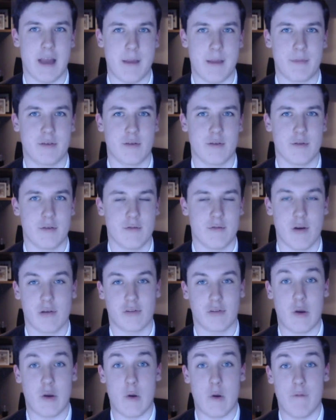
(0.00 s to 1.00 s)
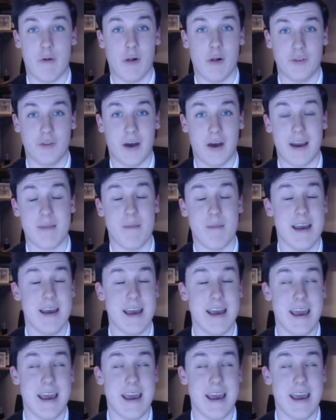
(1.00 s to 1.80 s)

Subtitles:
episodes of Doctor Who of all time.